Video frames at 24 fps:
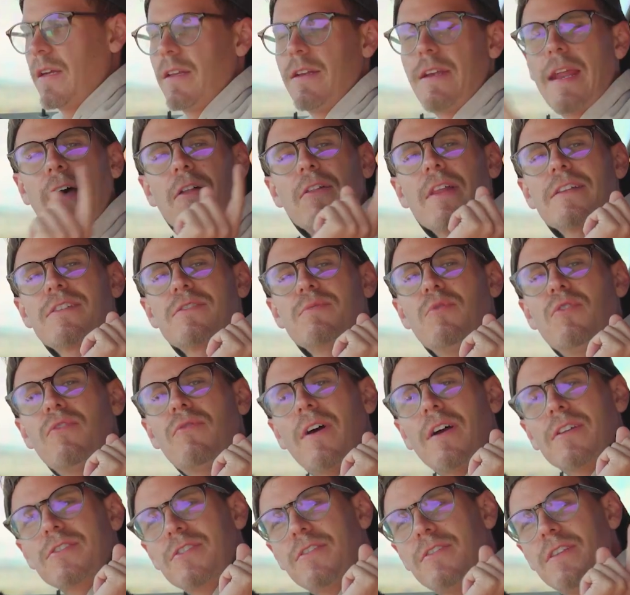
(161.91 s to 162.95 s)
Now let's move
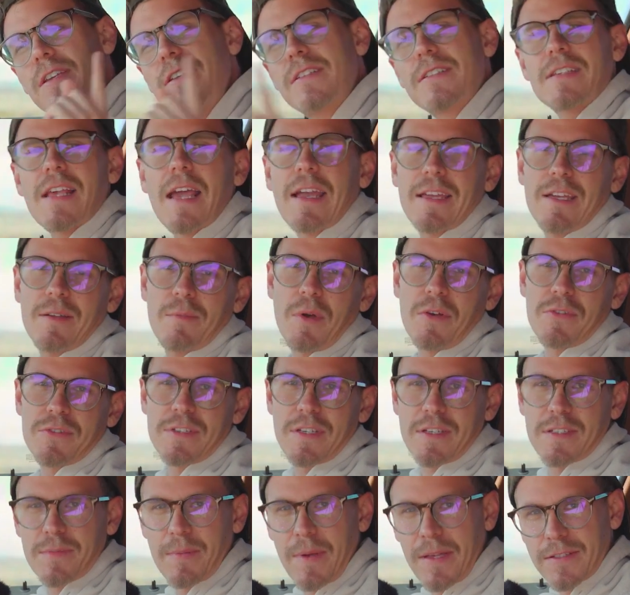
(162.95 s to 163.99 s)
on to the second most
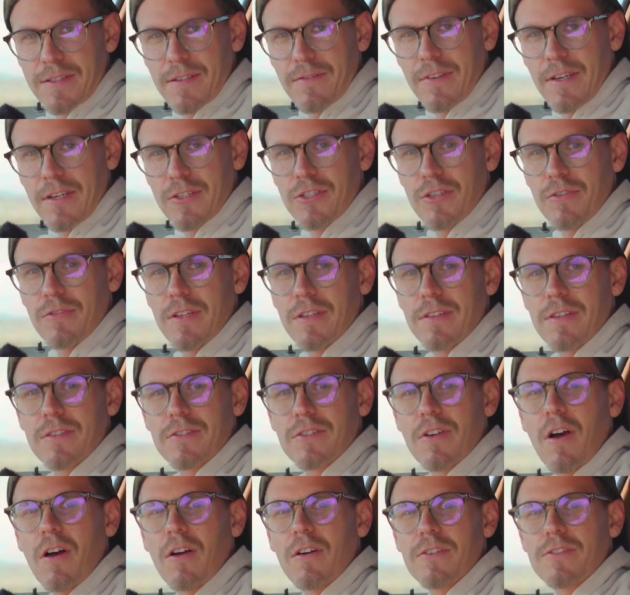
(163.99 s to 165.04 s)
expensive issue that this
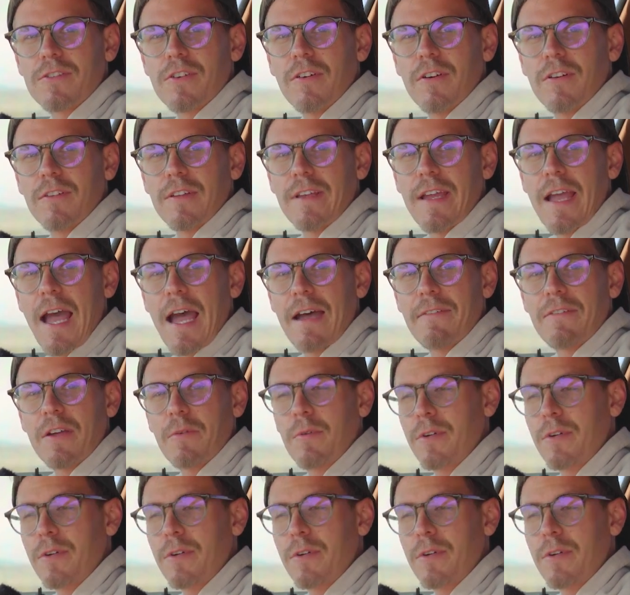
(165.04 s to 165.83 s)
car is currently having,